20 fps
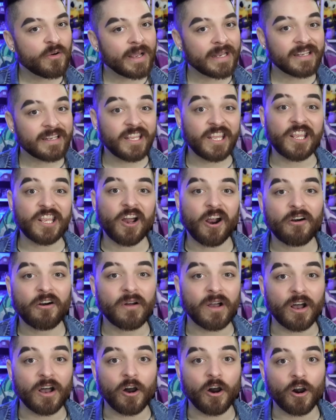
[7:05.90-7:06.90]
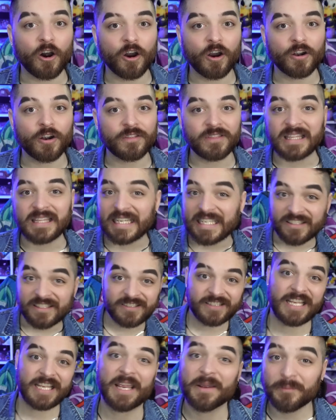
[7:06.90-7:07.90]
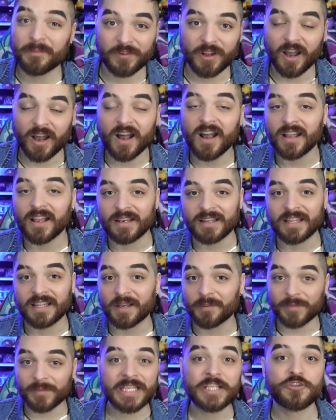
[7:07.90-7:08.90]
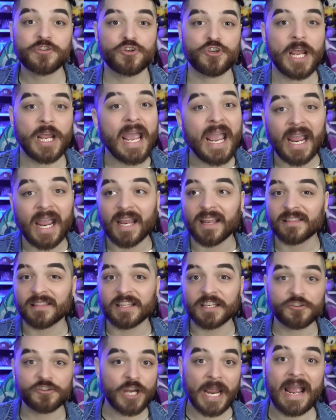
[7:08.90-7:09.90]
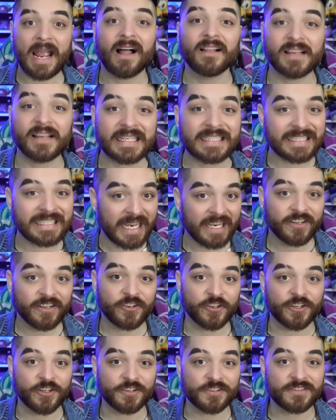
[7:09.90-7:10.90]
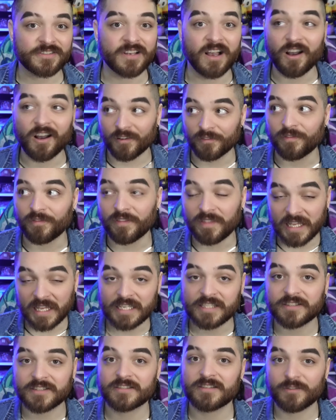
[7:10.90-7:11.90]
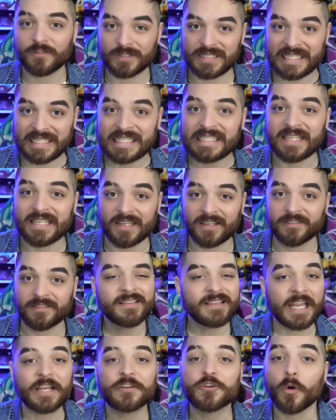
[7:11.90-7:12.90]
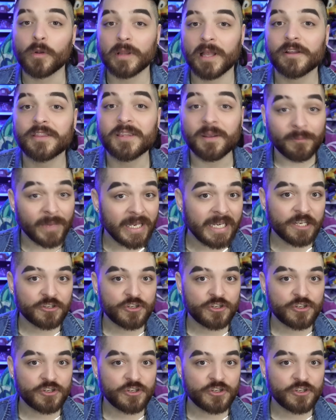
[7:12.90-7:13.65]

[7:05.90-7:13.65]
and Chiara are the Tim Gunn, the Miss J, the J. Alexanders of this season. They dole out the mini